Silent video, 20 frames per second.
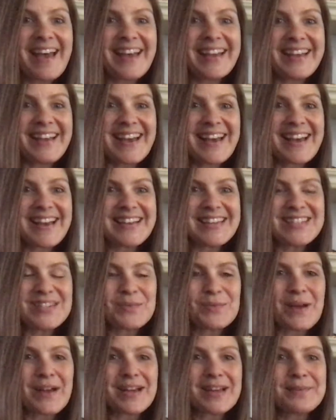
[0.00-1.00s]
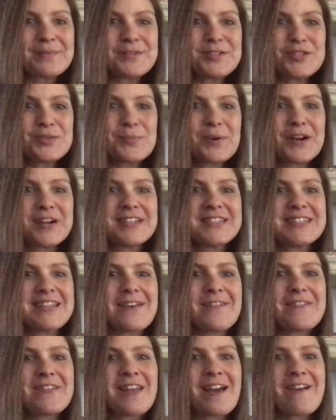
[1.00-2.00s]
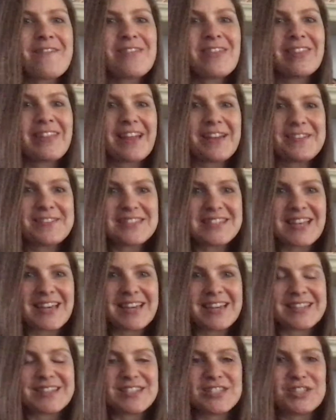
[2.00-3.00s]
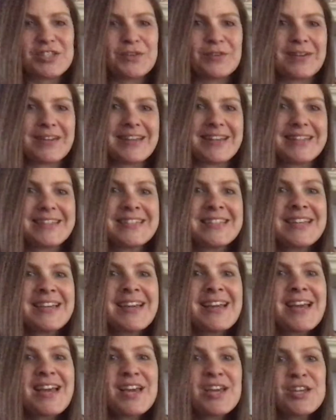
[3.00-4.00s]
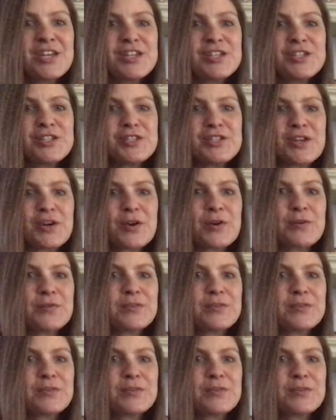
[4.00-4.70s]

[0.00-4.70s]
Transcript: guys, welcome to part 7 of the life science unit. So